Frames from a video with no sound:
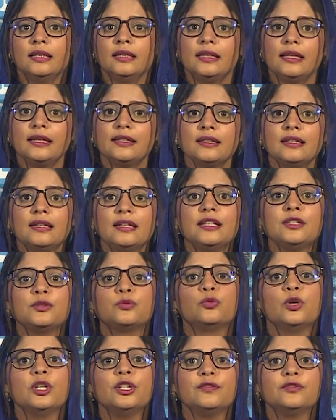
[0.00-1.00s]
It is
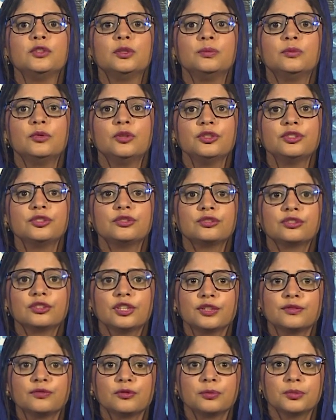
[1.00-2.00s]
one of the most
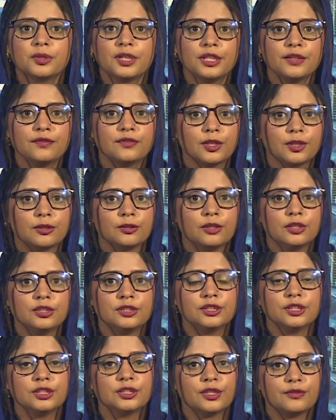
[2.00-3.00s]
transformative
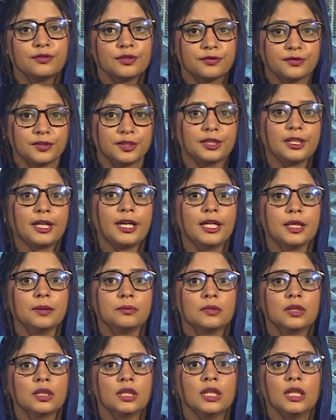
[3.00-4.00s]
technologies of our
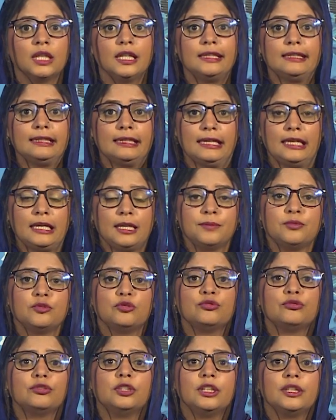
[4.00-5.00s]
time. It aims
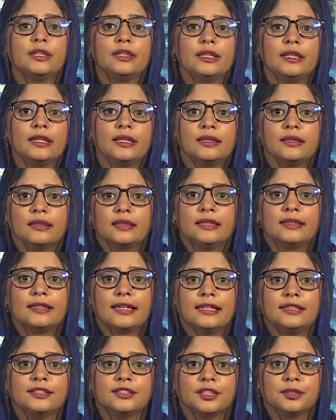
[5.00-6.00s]
to create
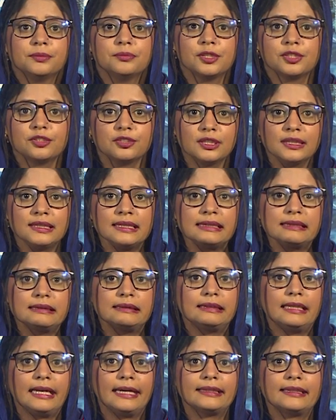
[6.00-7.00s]
intelligent machines
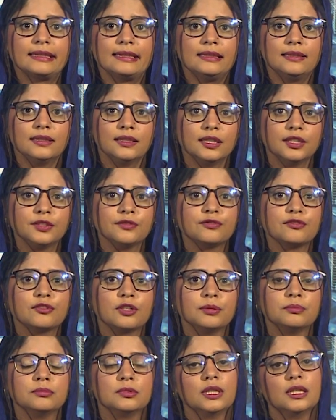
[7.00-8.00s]
that can learn
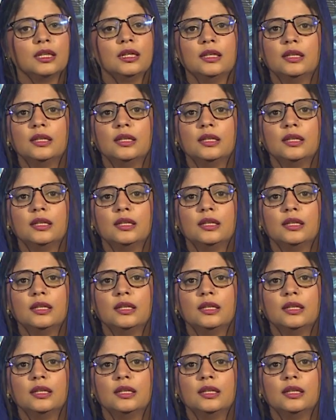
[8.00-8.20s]
from